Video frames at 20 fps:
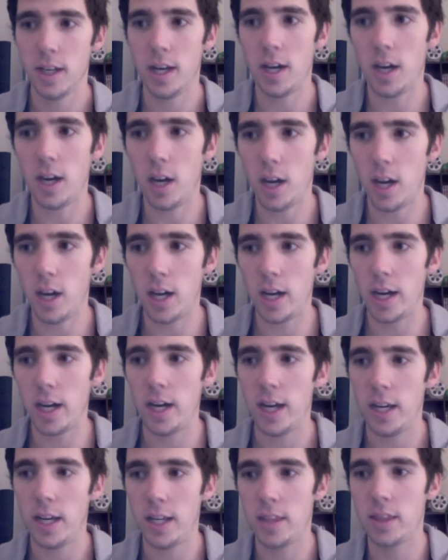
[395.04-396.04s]

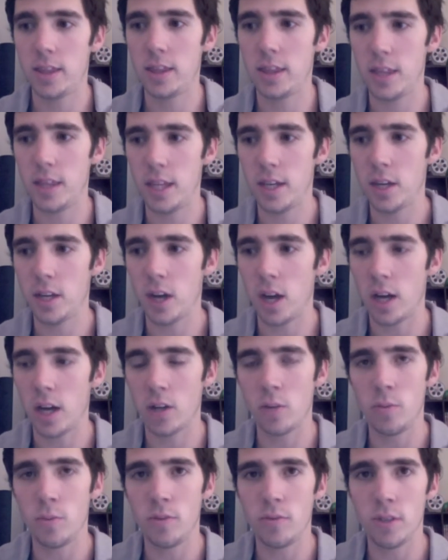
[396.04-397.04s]
I think I
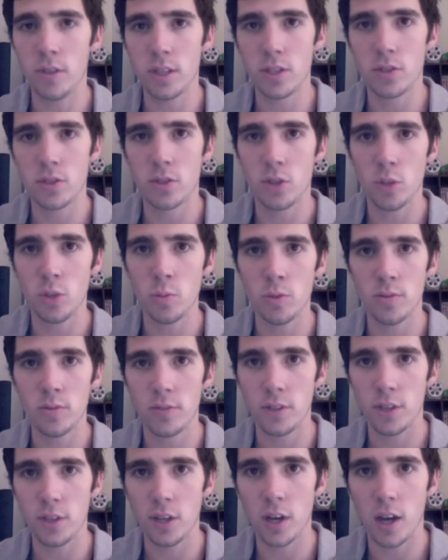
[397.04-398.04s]
could be really suitable
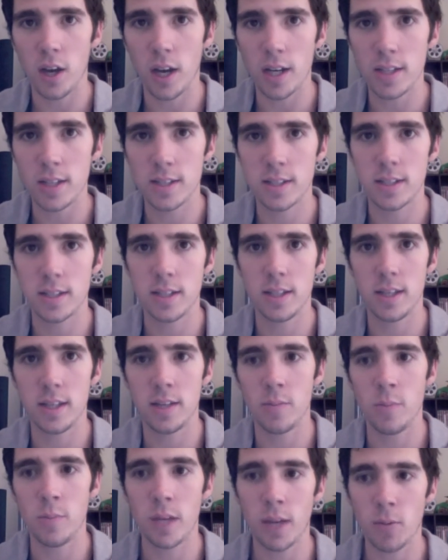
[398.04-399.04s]
for you guys
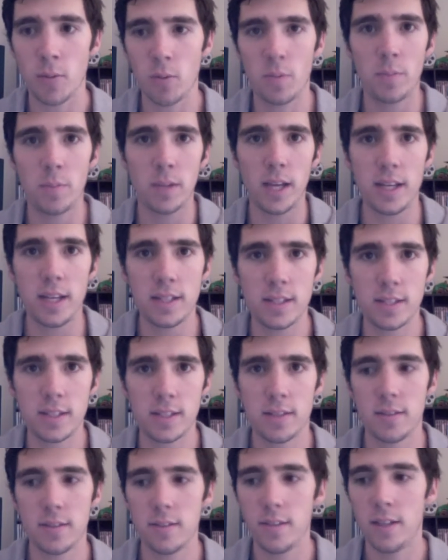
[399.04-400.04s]
in being able to be
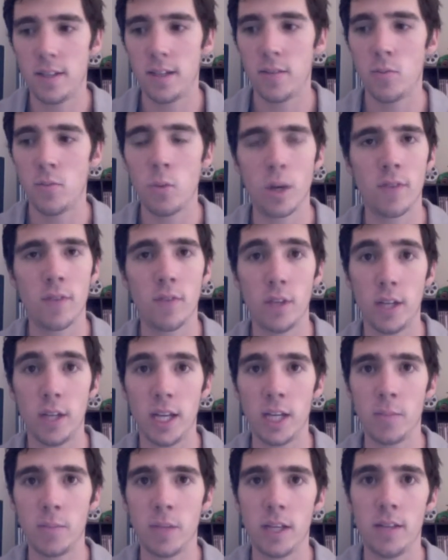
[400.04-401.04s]
placed in wherever you
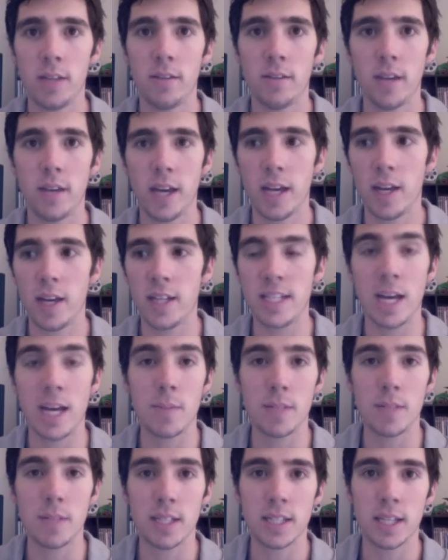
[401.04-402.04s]
need me and
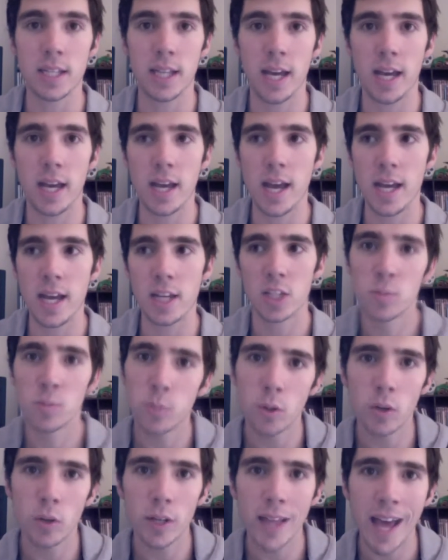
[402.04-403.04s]
adapting to that and
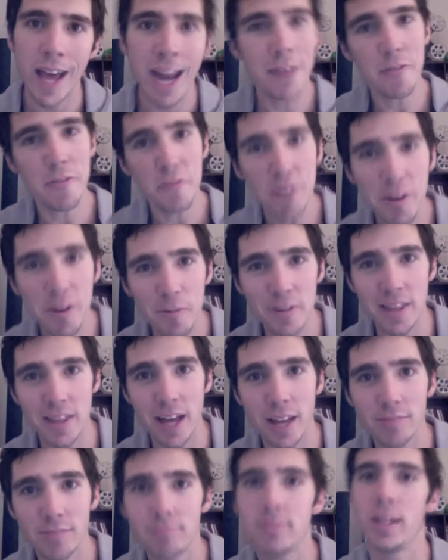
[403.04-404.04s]
exploring that and having fun with
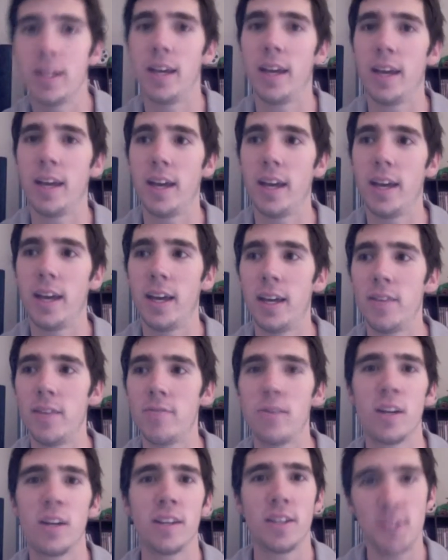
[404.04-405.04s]
that and
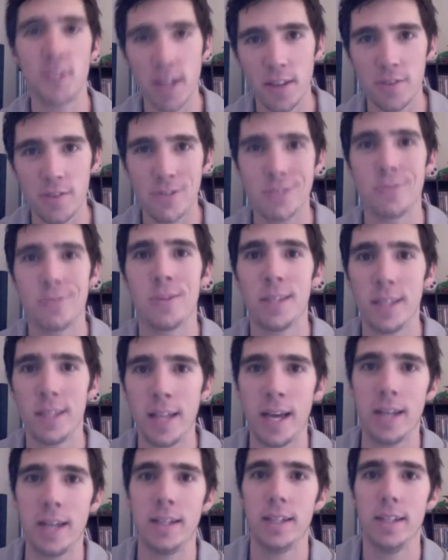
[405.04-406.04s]
finding the challenges within that